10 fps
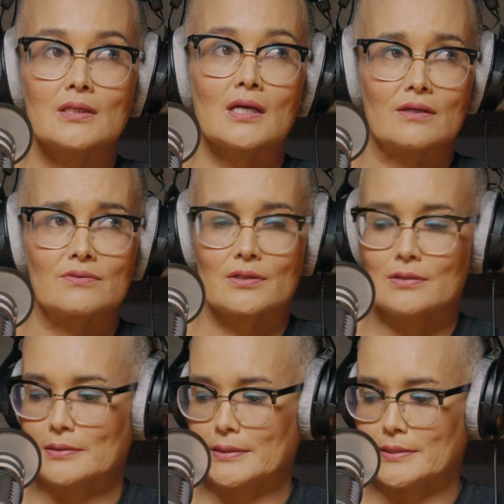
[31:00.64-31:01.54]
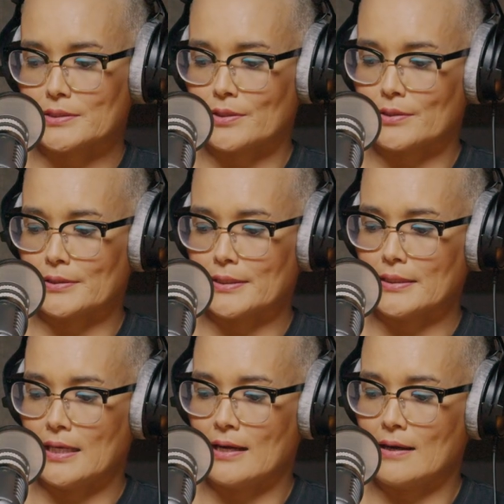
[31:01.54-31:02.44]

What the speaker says: Yeah, totally.